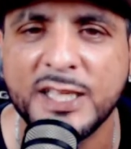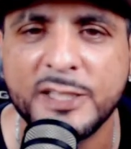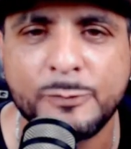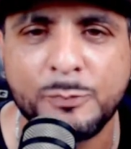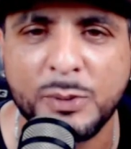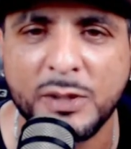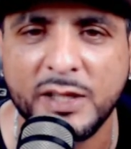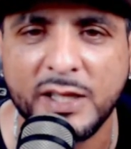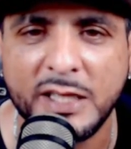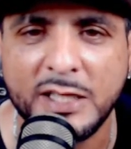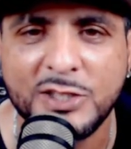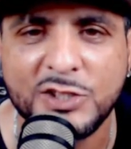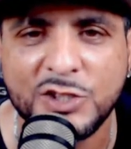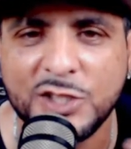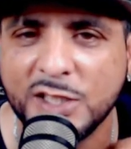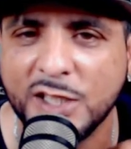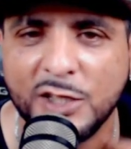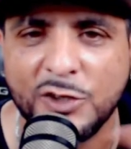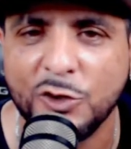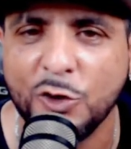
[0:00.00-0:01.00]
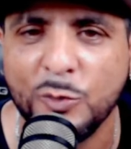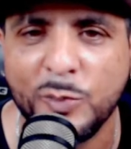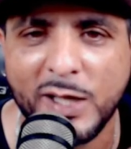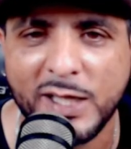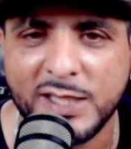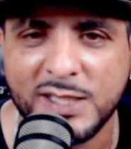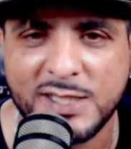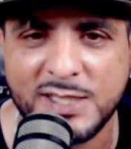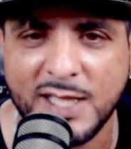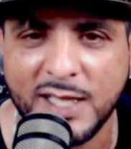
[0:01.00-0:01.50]
explanation and
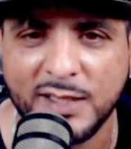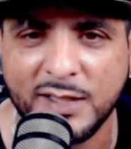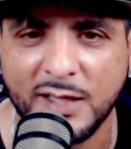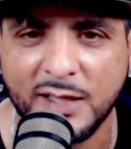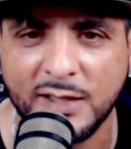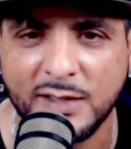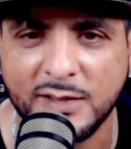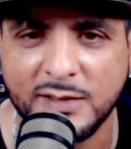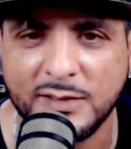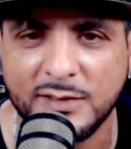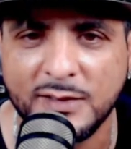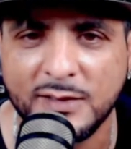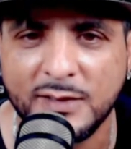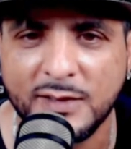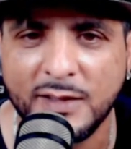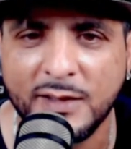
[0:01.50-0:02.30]
nobody said nothing.